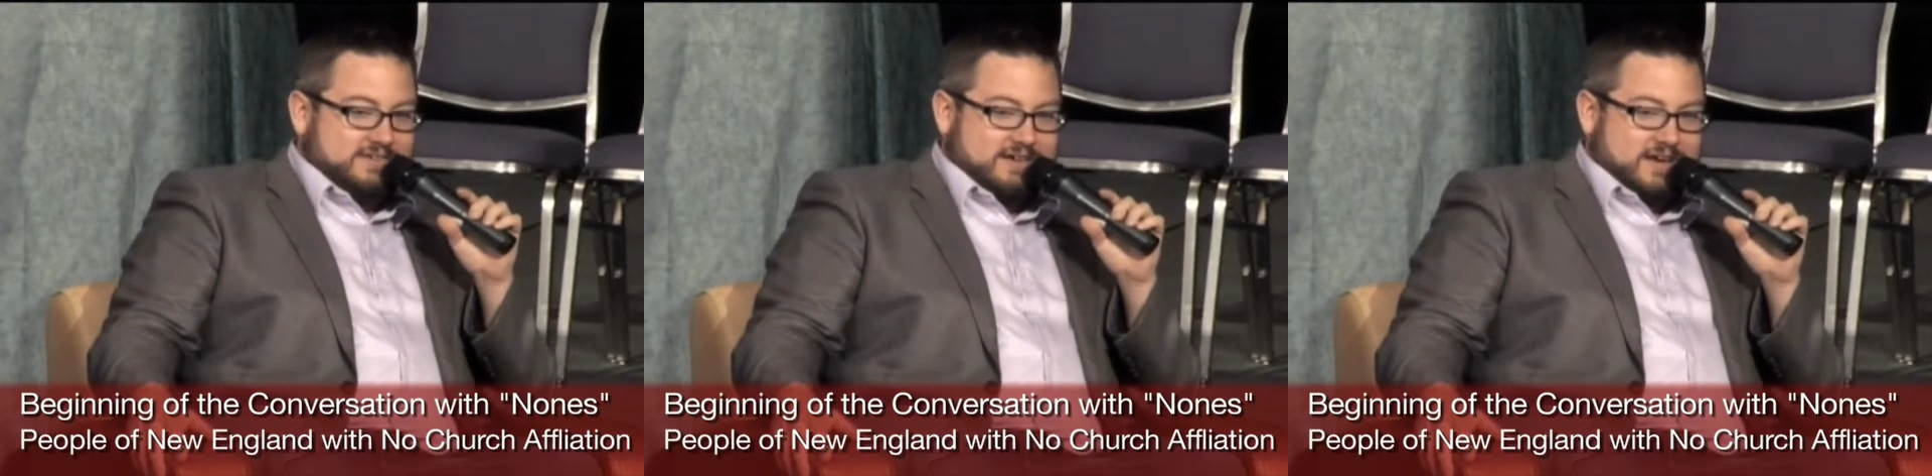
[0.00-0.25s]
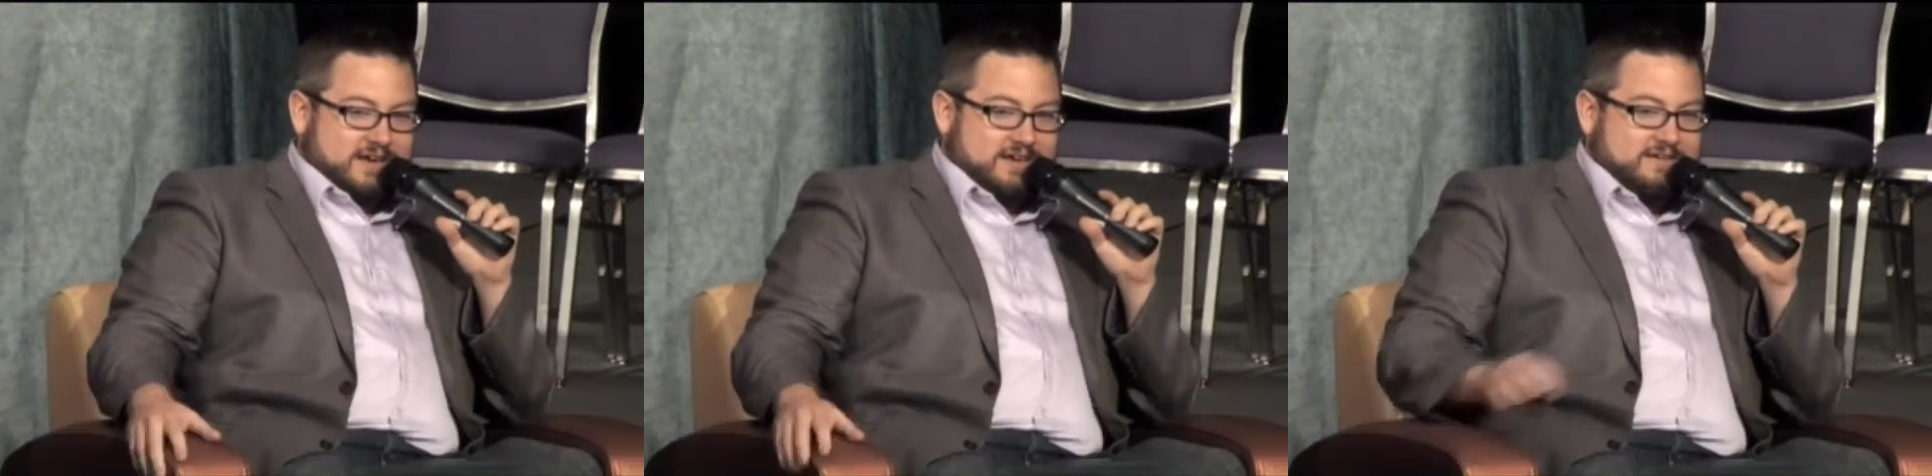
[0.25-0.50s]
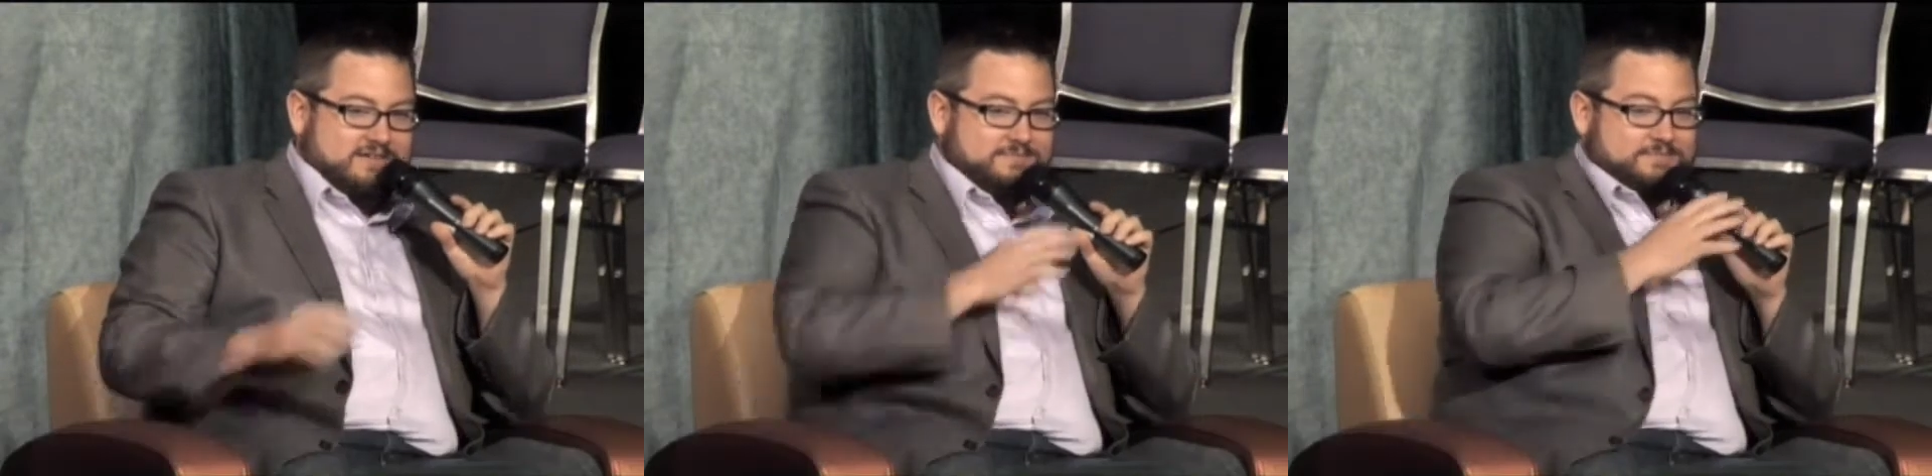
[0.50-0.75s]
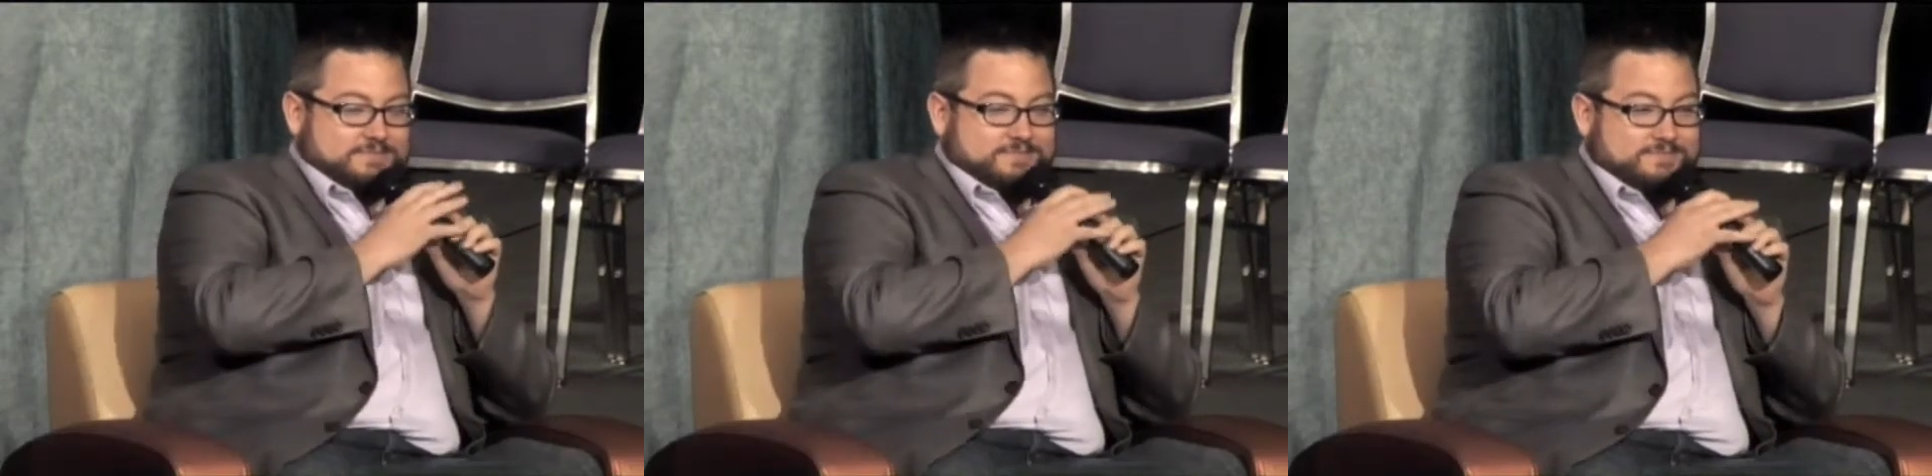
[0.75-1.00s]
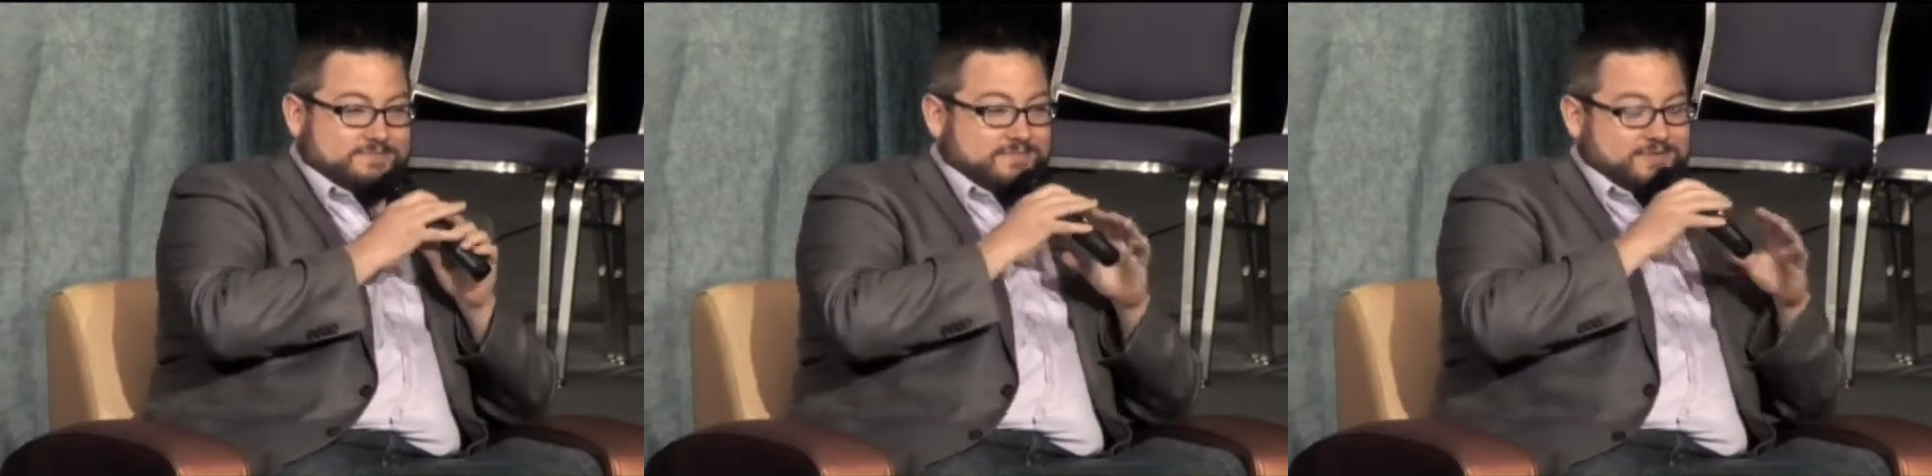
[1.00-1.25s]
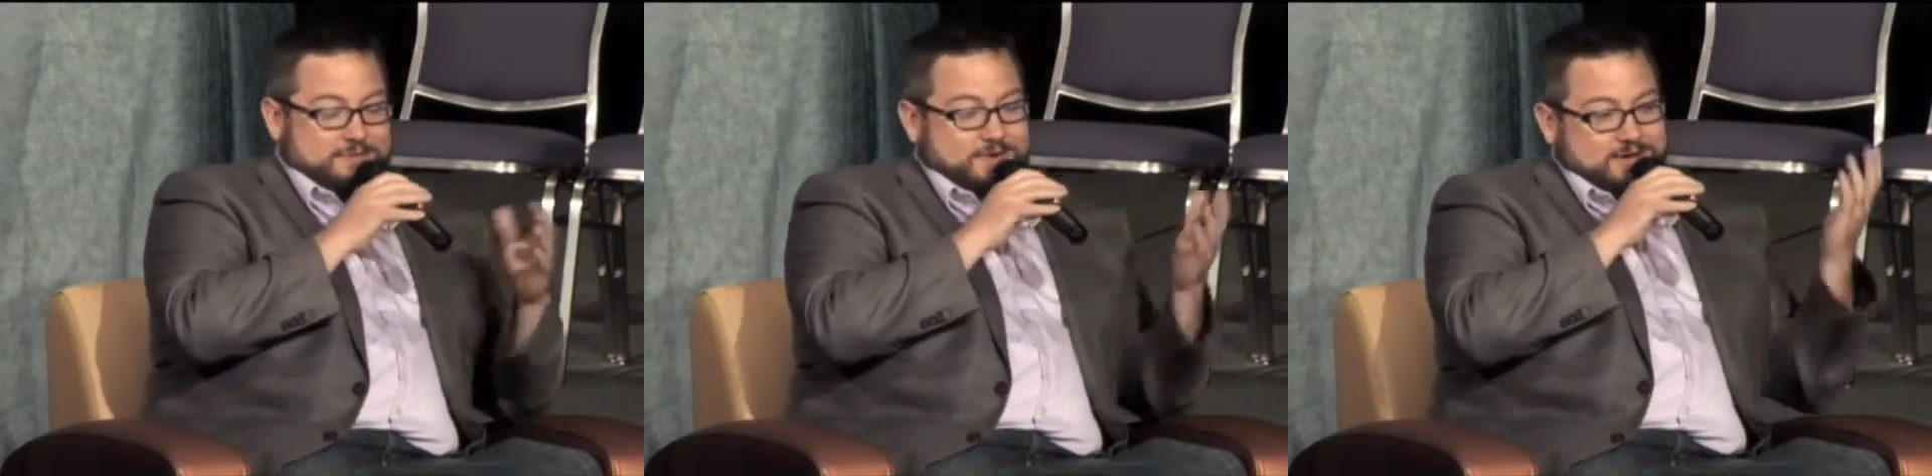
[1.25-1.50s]

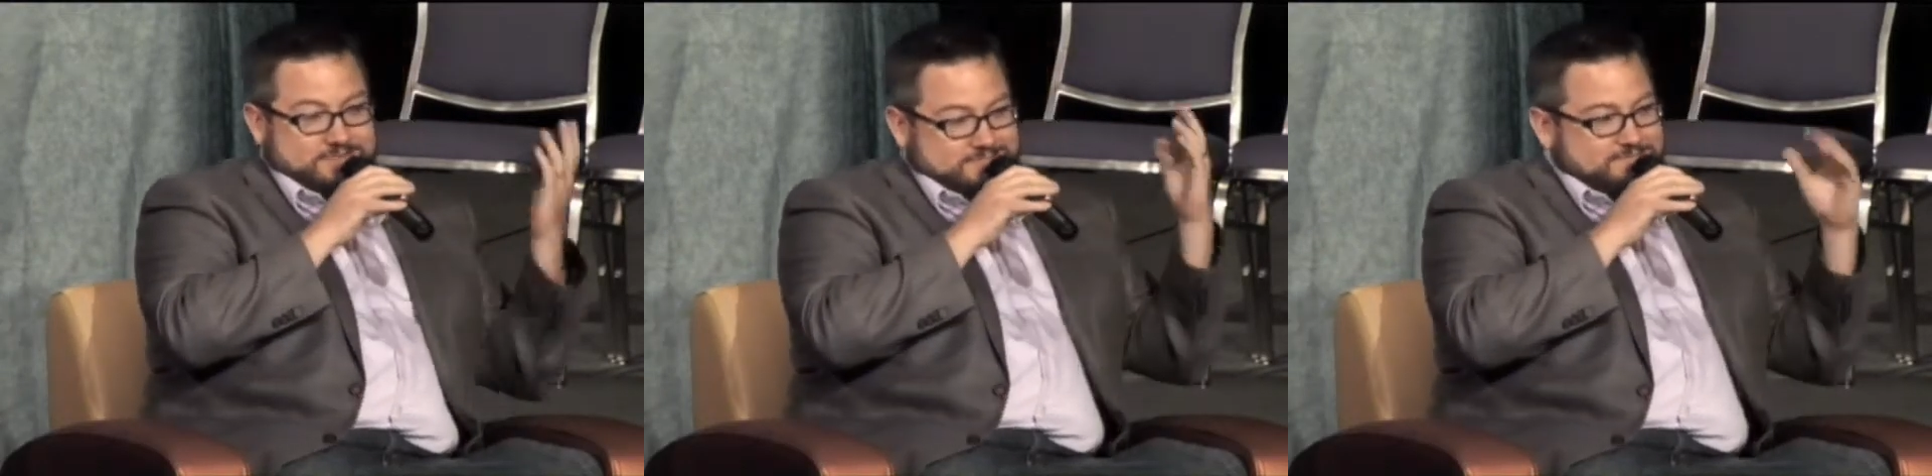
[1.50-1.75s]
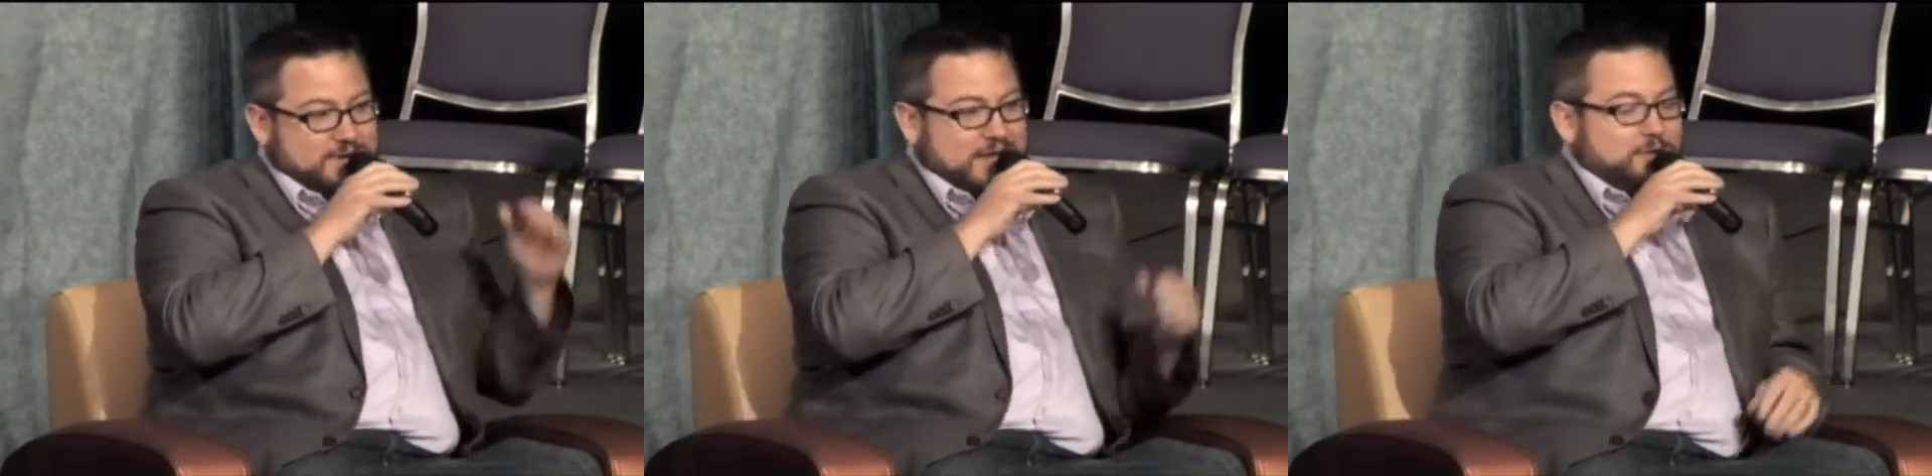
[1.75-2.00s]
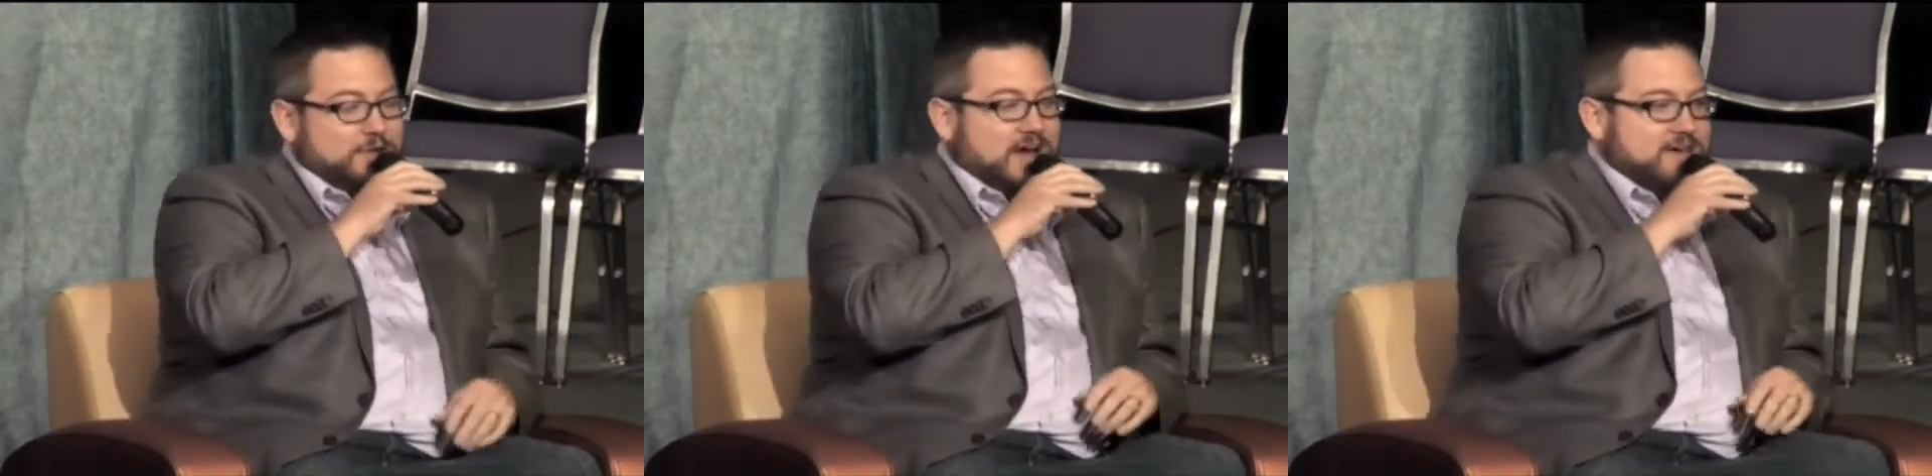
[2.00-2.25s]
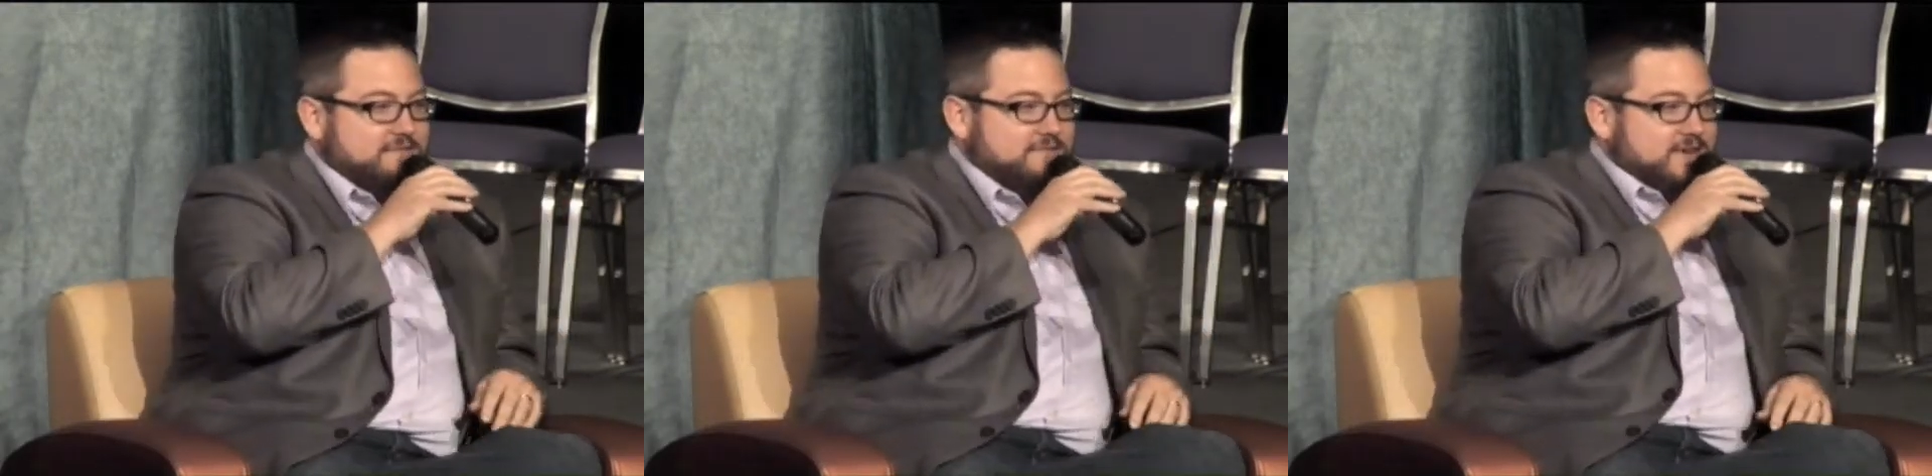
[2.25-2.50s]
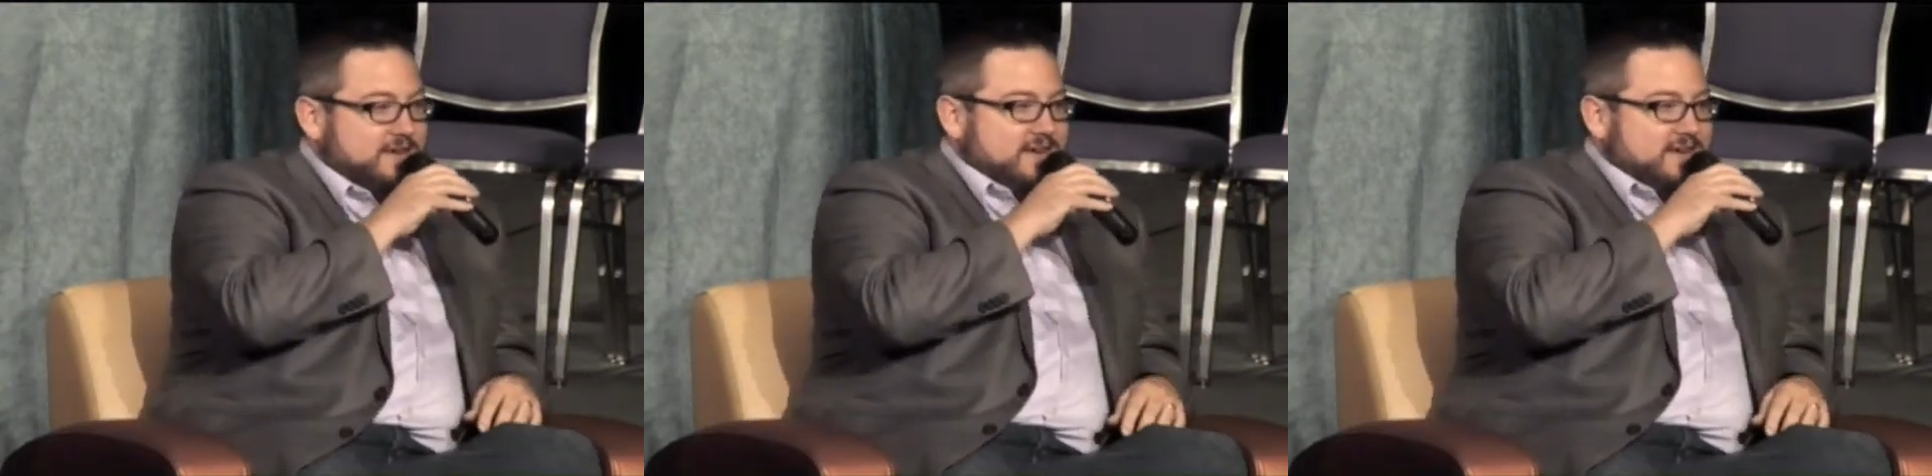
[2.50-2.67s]
my whole life,